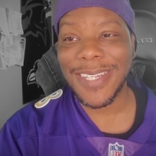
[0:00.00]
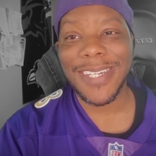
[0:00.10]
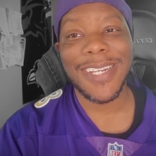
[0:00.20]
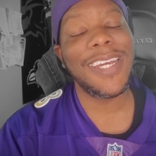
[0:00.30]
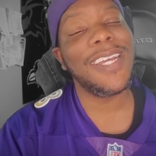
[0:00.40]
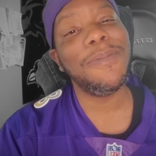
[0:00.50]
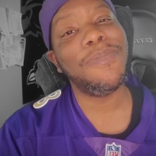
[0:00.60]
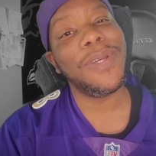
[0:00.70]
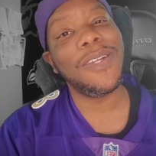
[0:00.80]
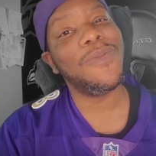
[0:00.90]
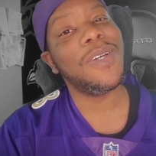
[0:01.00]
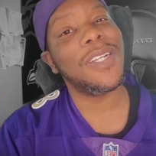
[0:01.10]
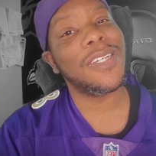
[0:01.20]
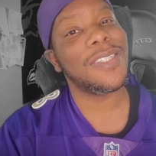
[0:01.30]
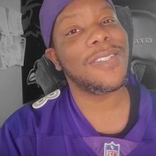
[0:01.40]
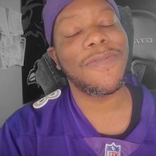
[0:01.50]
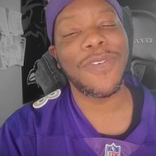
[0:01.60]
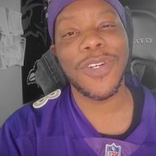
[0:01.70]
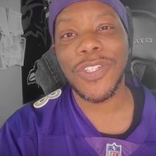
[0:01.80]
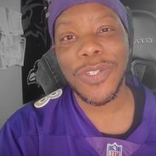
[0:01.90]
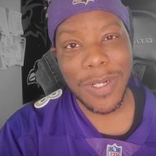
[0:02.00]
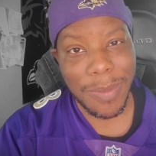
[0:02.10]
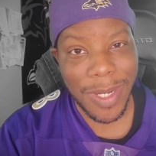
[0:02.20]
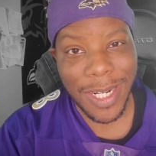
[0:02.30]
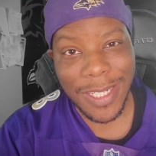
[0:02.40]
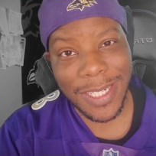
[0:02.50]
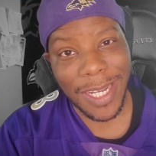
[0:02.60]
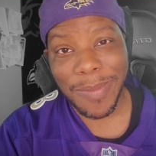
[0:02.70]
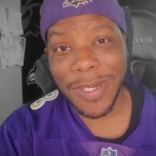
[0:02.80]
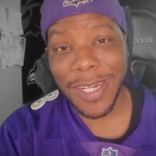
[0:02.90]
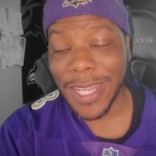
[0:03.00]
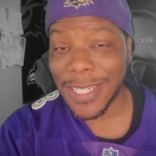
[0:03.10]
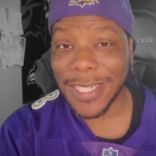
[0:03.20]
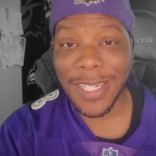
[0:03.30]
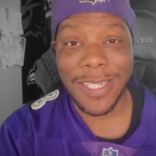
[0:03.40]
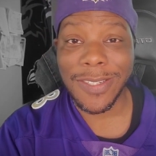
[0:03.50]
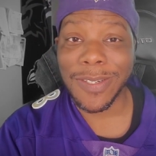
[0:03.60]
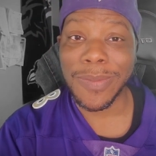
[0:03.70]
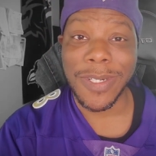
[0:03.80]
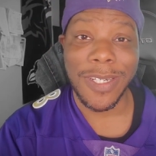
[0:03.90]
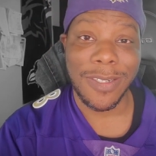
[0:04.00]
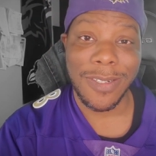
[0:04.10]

They've been with us for a short amount of time and has done so much.